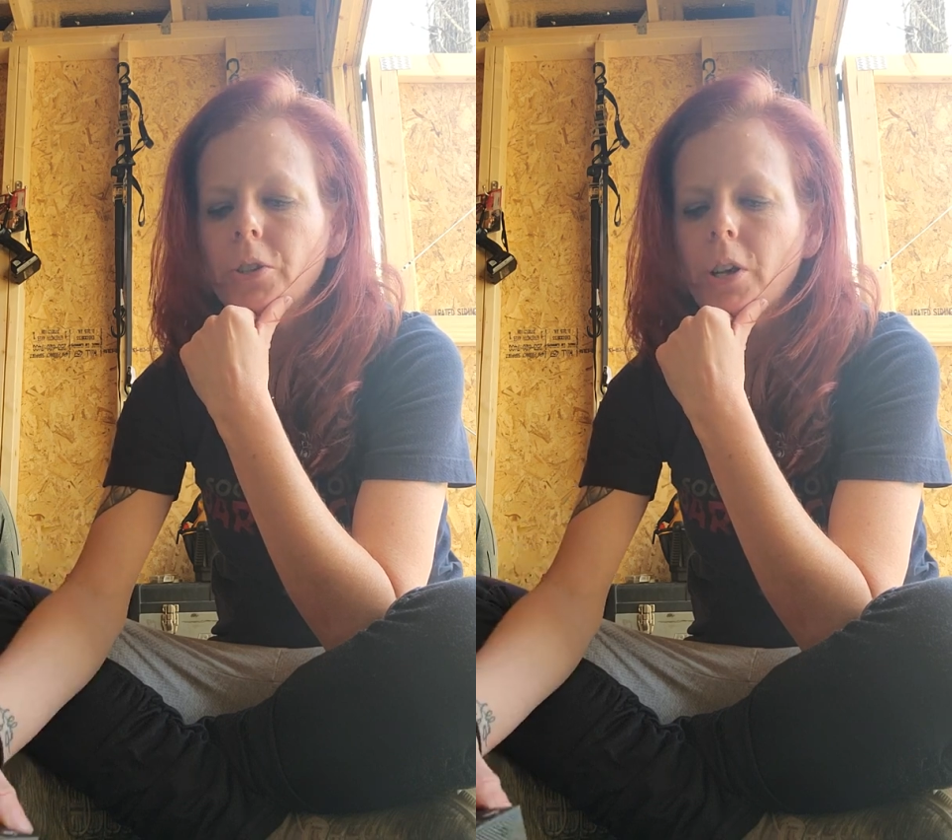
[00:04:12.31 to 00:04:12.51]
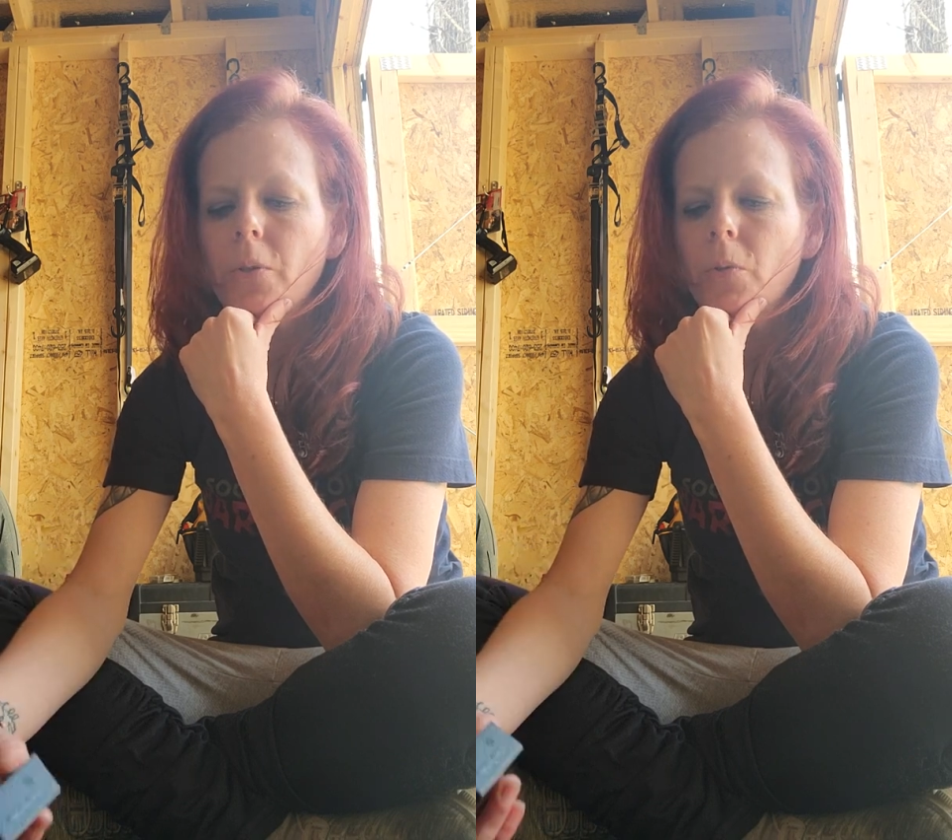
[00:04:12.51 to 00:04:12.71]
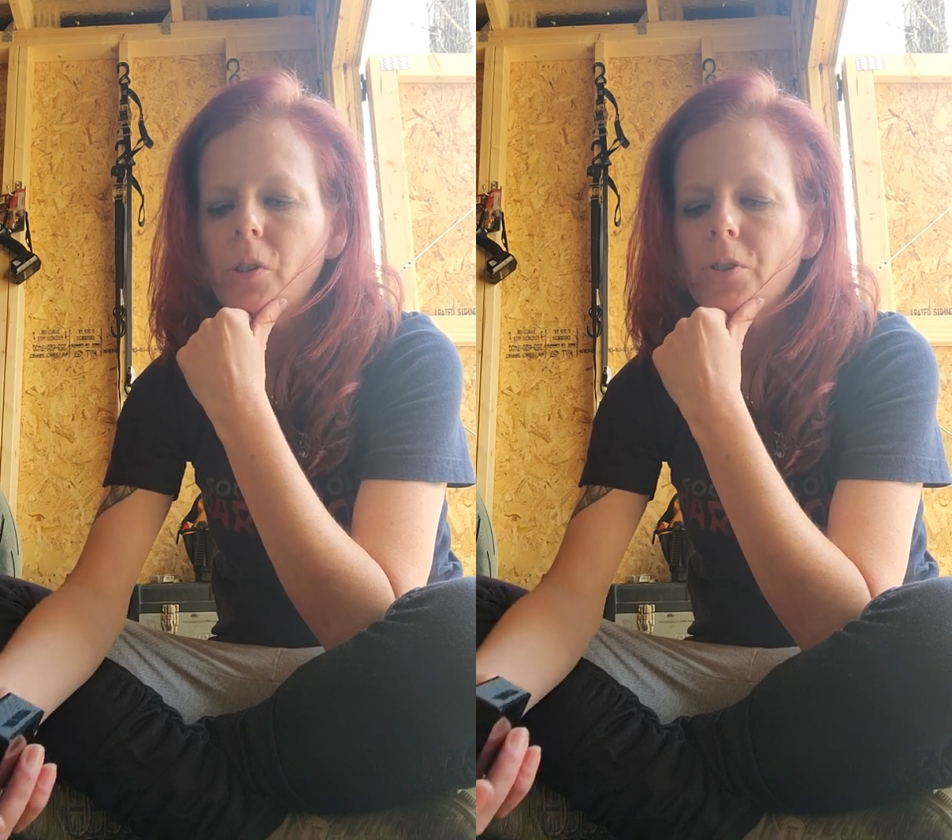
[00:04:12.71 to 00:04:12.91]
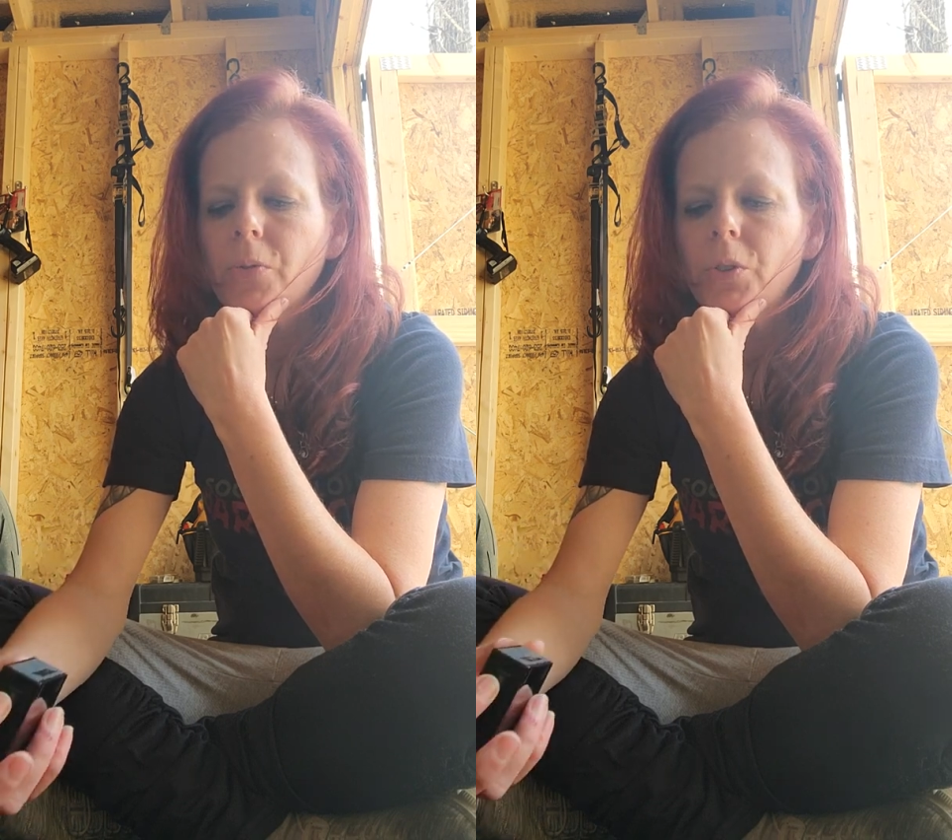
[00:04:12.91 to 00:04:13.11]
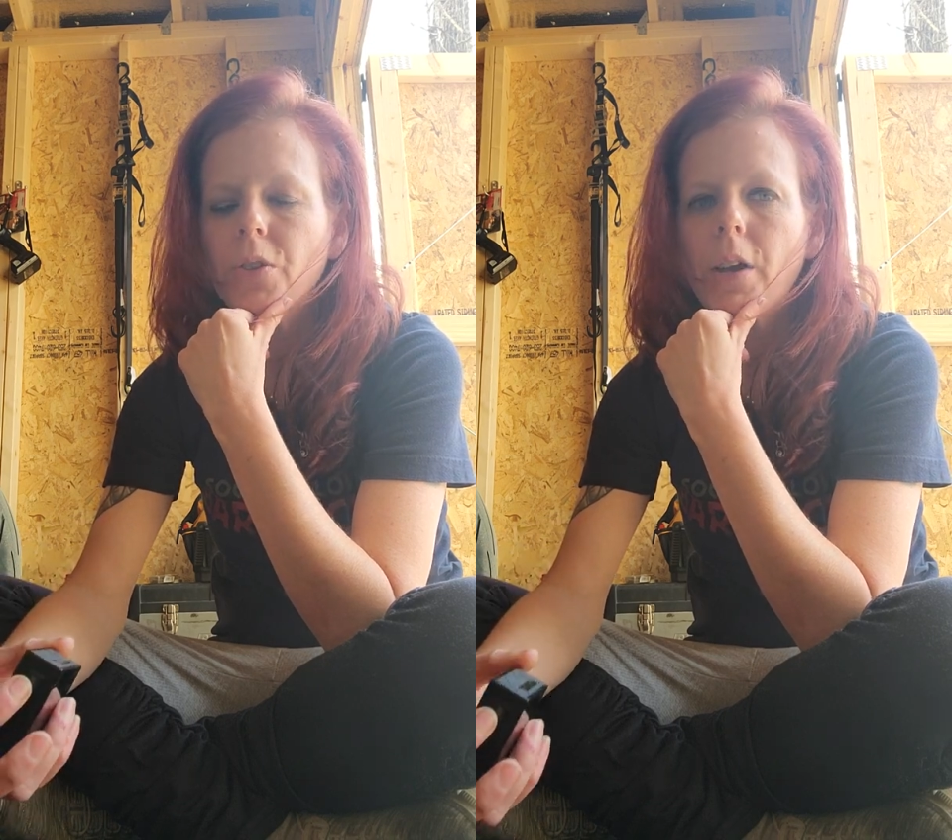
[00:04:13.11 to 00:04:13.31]
It wasn't
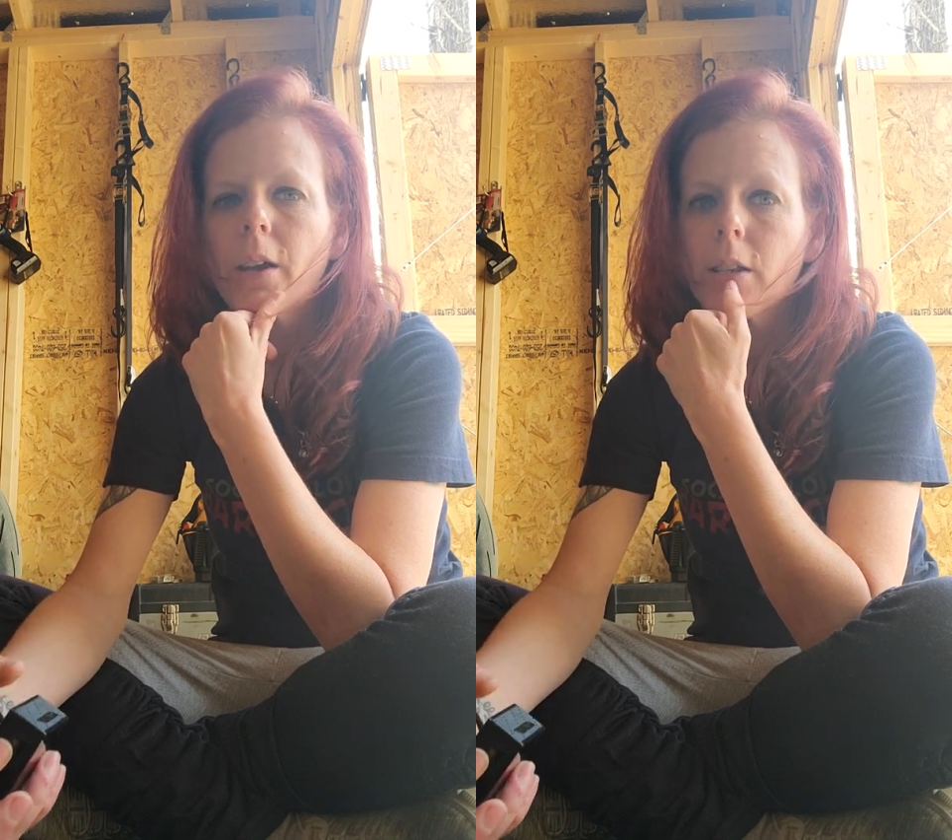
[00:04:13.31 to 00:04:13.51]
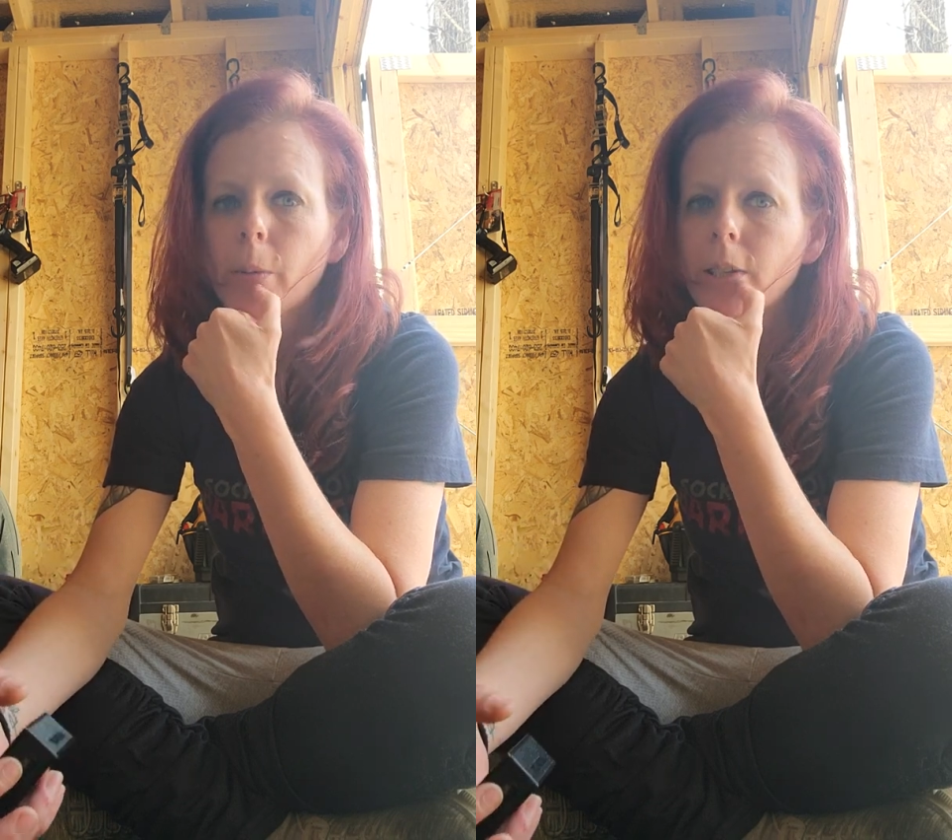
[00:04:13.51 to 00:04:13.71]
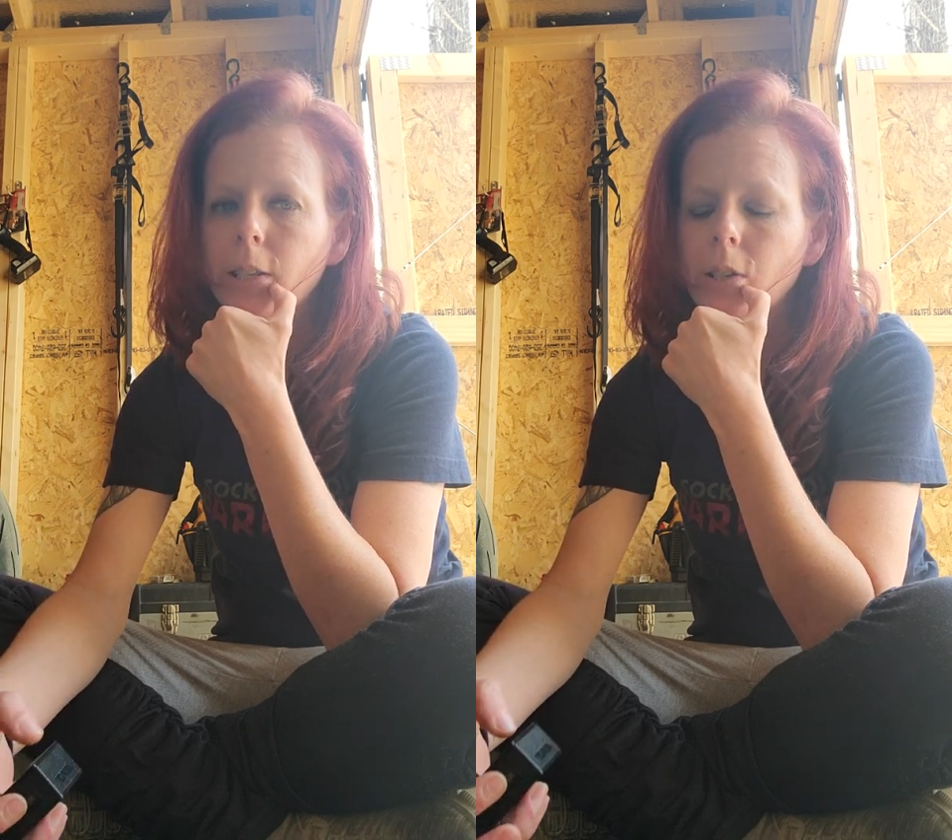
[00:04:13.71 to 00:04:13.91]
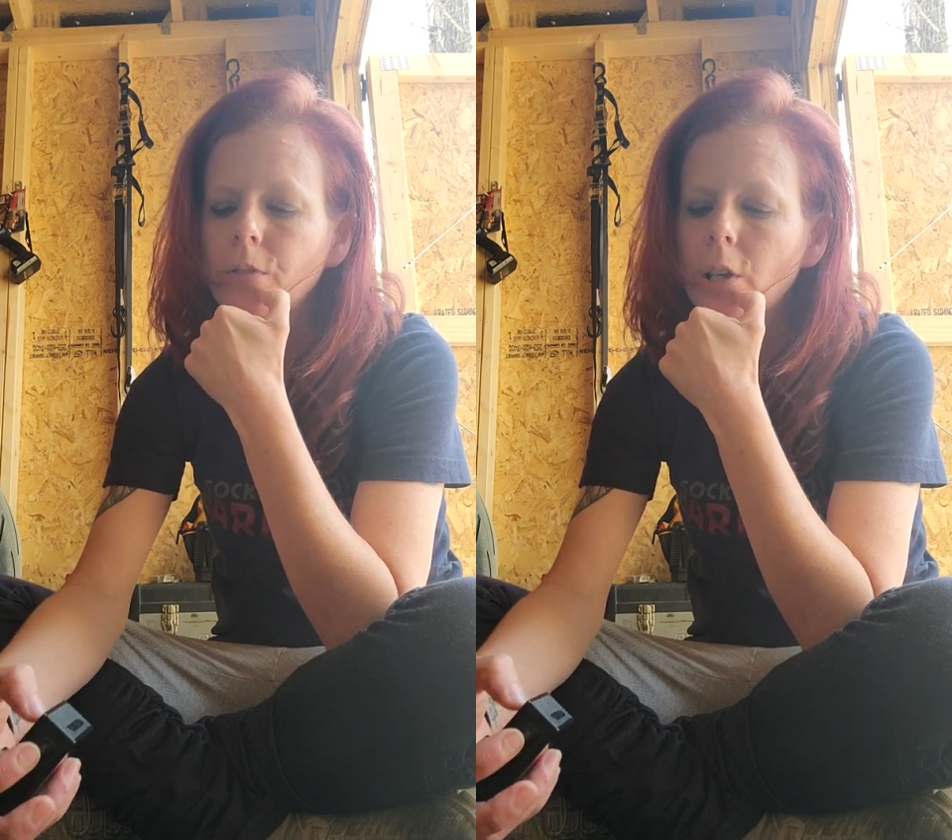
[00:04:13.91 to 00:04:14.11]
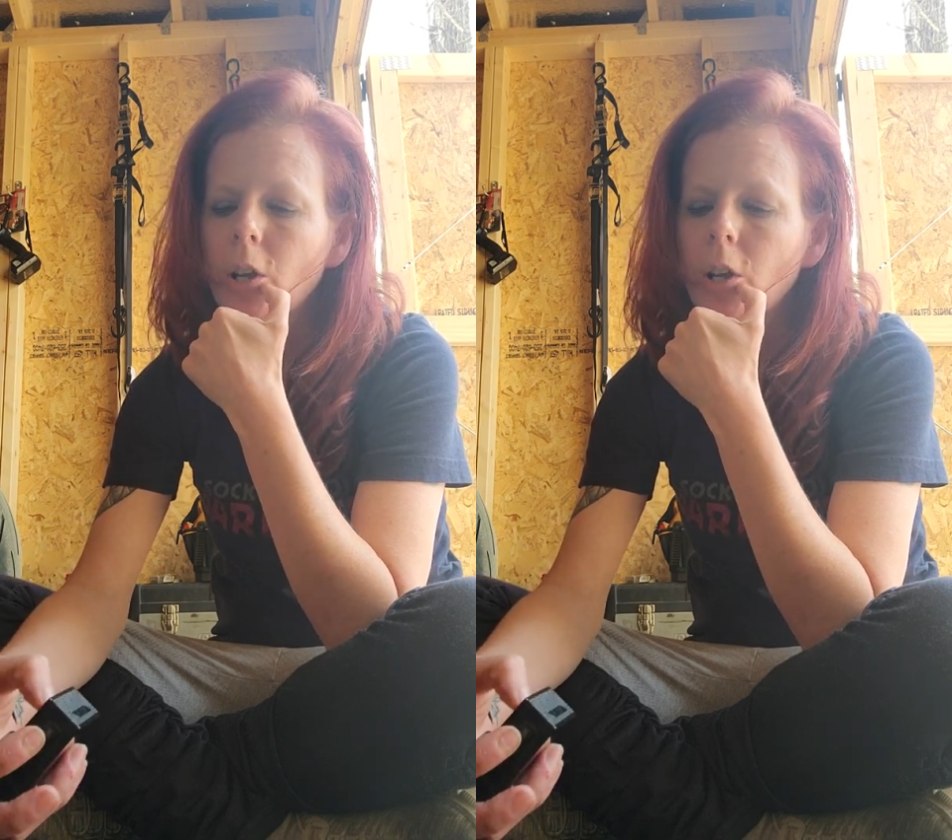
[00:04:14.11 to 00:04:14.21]
really that expensive.